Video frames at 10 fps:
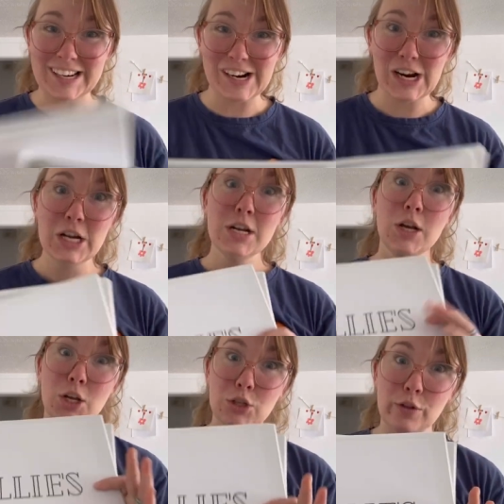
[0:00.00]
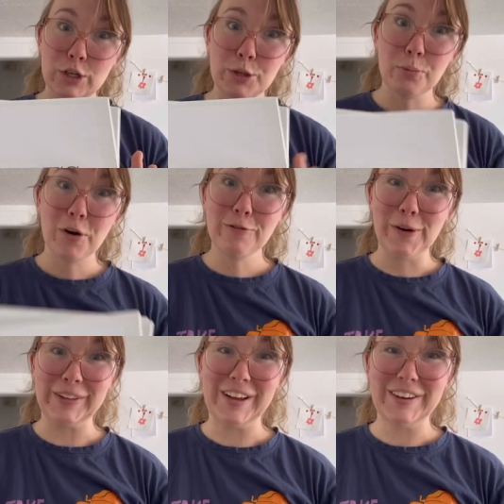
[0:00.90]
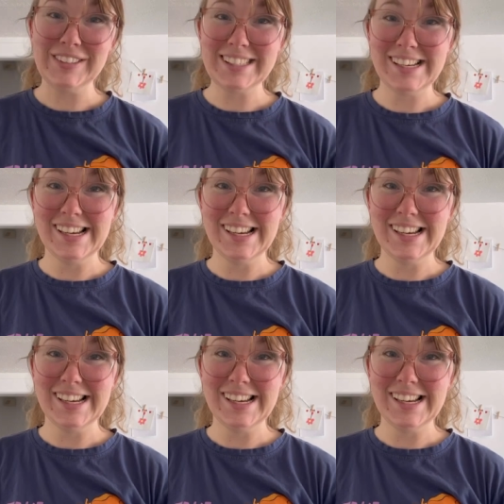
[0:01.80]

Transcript: year. So there's the portfolios.